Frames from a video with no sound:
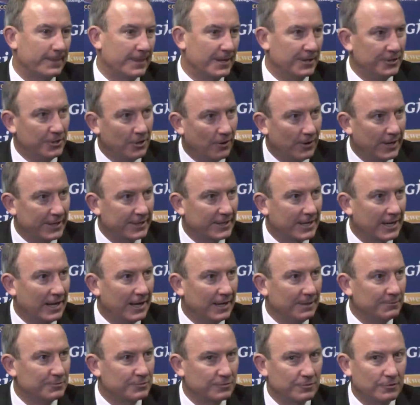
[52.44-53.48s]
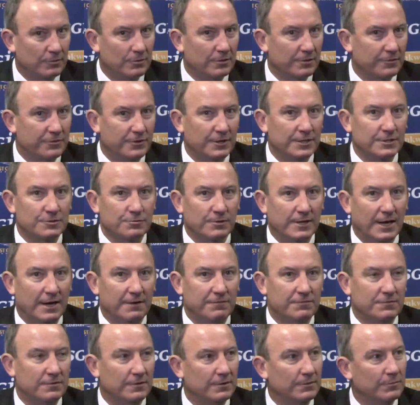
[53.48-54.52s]
the night games, with all the things we
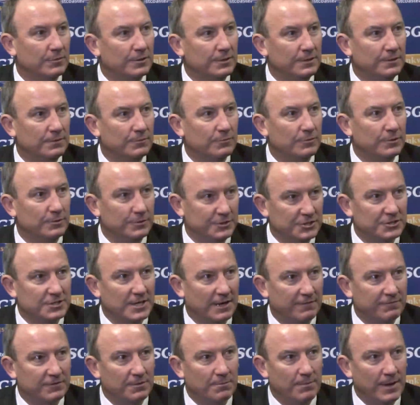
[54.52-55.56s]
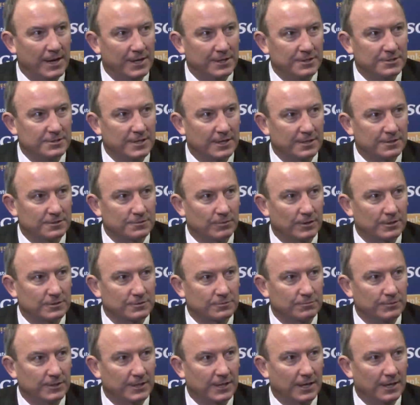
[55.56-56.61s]
have to. We'll just have to manage that as well
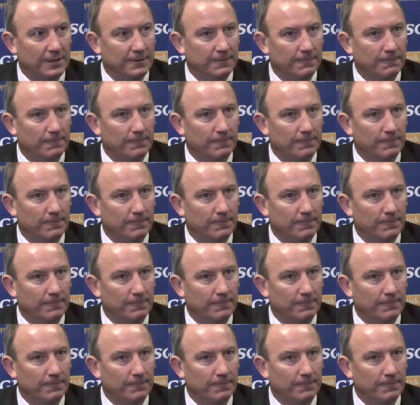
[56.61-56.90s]
as we can.